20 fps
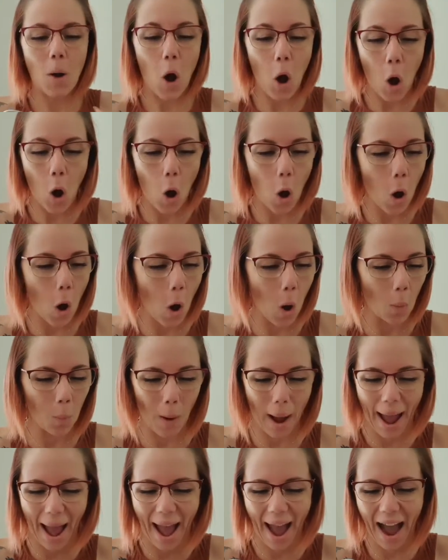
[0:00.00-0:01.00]
Oh,
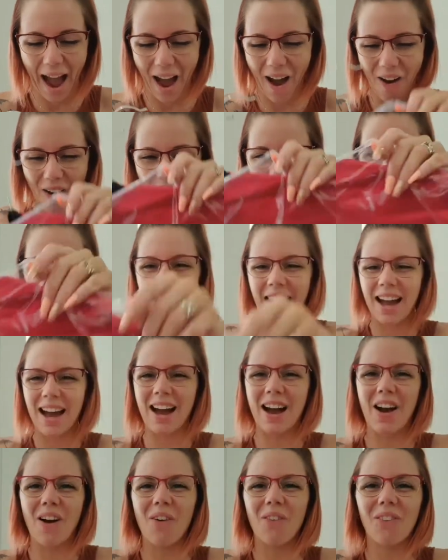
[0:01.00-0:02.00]

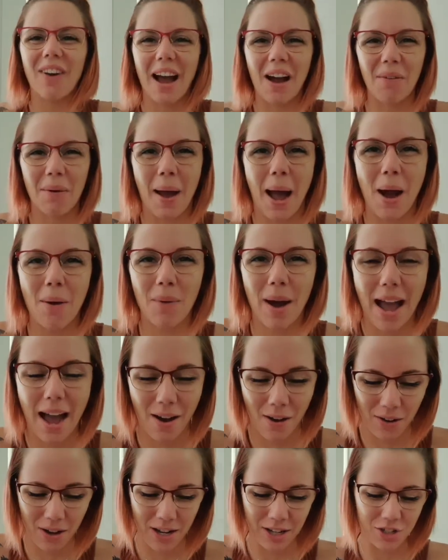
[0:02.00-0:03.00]
wow. Well, well,
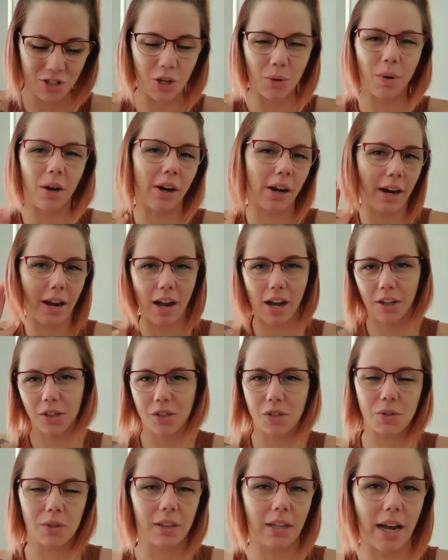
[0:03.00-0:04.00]
well. Don't worry. I'll
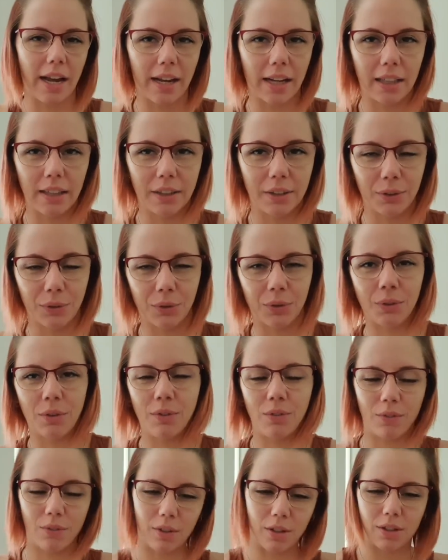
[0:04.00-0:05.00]
do like a little
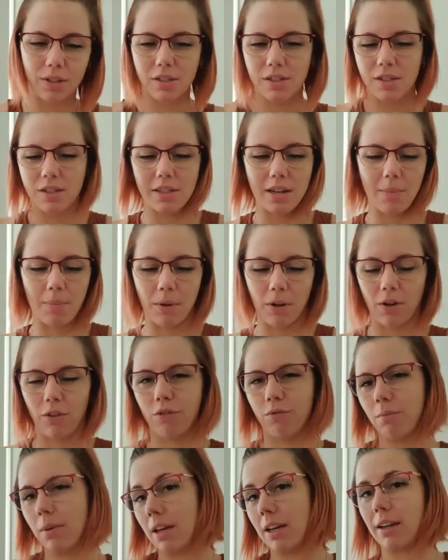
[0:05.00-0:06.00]
snippet
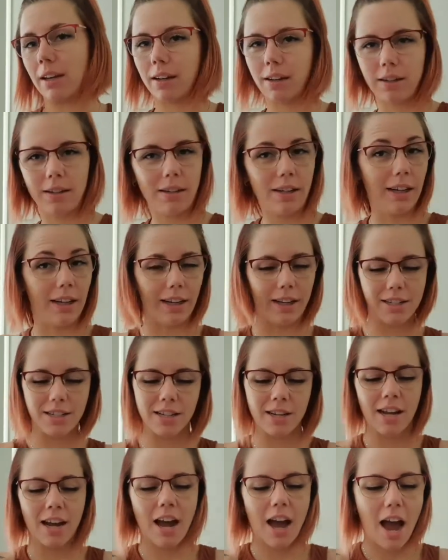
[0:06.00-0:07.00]
of me in it.
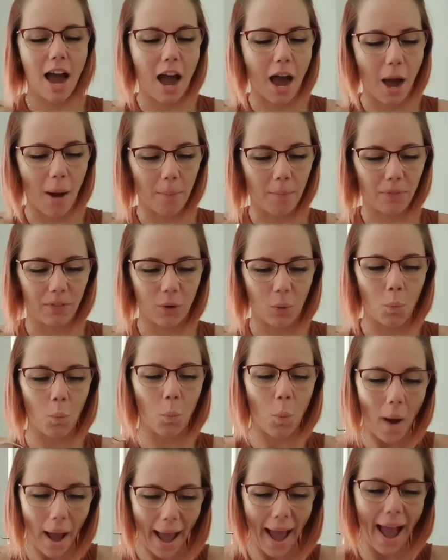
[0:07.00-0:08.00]

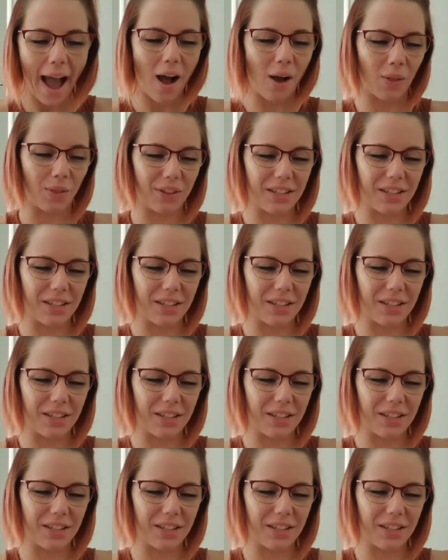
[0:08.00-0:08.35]
Wow.